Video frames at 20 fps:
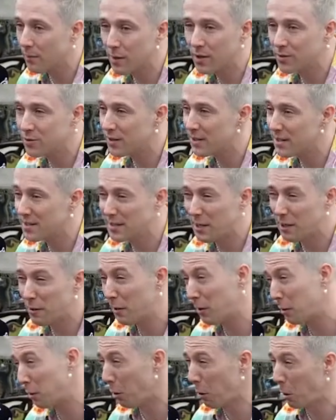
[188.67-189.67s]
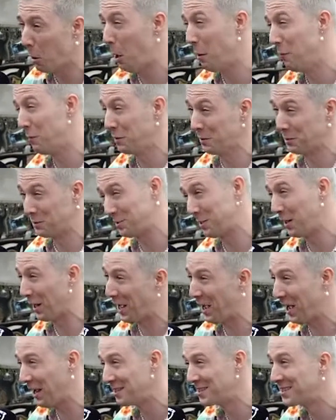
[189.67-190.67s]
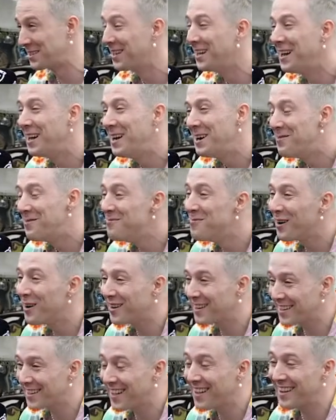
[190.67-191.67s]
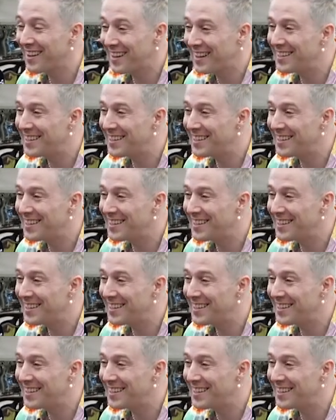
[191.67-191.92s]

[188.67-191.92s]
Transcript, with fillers: I'm not trying to sound like oh everything's class, but uh, yeah,